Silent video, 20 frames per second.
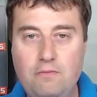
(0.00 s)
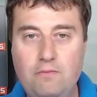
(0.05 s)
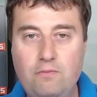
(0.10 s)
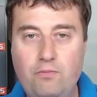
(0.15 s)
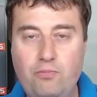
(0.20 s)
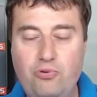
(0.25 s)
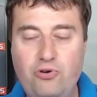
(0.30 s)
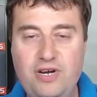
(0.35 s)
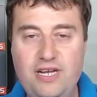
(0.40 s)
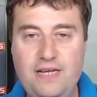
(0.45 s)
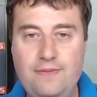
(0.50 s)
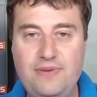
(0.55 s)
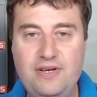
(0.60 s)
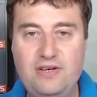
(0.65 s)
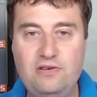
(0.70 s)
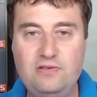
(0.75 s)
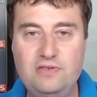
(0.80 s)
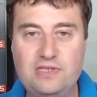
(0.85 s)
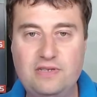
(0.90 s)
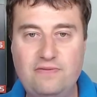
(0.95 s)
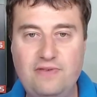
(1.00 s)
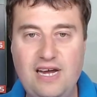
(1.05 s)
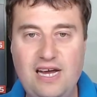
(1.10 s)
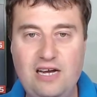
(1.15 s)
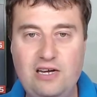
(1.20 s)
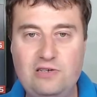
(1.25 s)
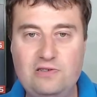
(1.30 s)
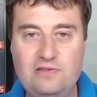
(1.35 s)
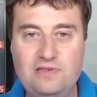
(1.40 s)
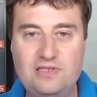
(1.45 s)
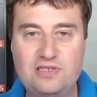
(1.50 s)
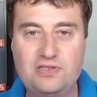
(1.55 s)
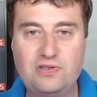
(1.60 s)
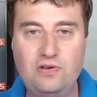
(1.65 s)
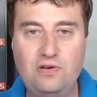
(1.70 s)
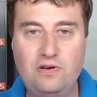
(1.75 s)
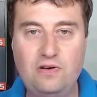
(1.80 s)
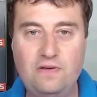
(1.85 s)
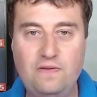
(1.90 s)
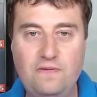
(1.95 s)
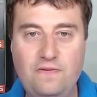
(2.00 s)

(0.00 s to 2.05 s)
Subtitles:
pre-builds around the sort